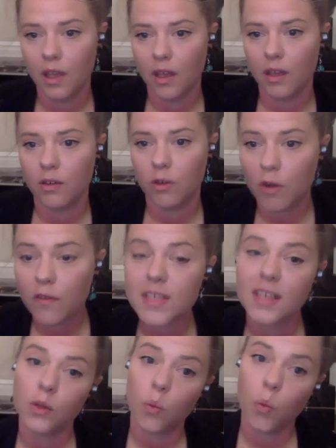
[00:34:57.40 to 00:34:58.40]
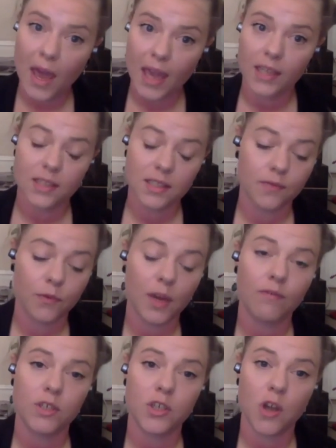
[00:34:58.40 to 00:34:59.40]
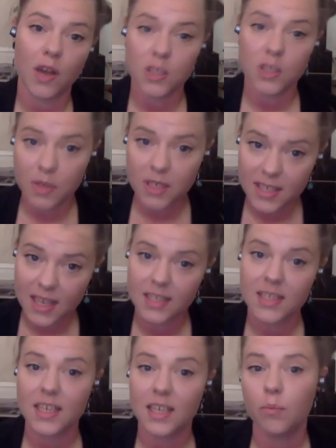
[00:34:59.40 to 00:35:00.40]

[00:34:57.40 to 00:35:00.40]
And, you know, obviously the weights for every show has to be sent in